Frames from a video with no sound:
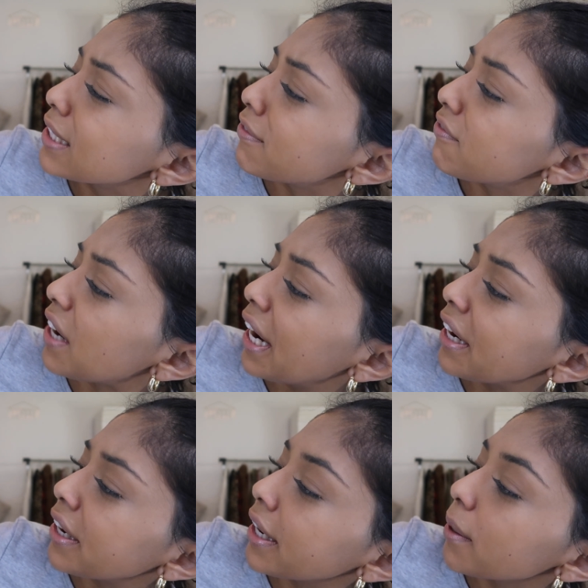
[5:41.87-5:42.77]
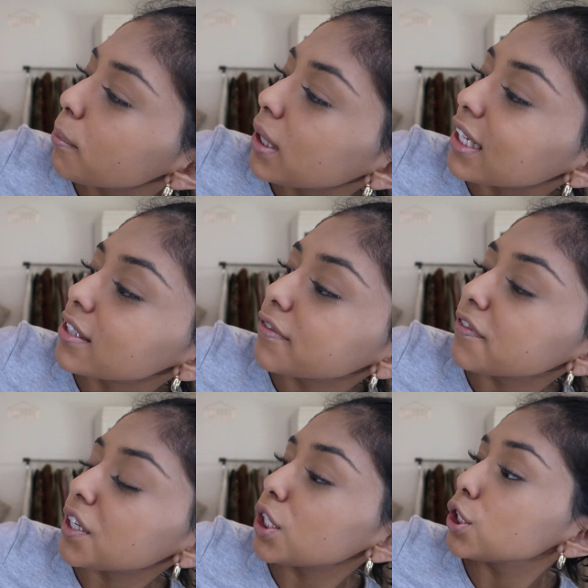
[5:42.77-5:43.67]
Define Plus
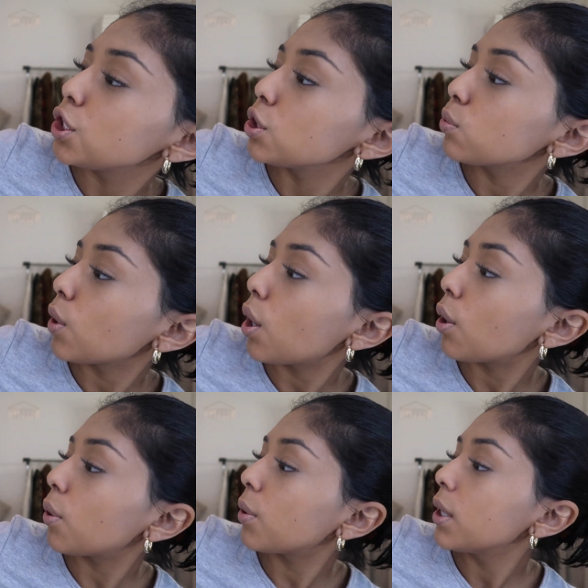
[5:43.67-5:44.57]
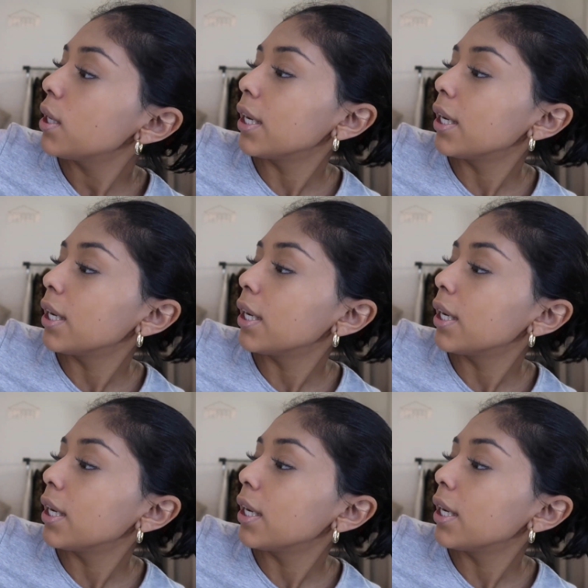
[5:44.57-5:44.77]
Fill Duo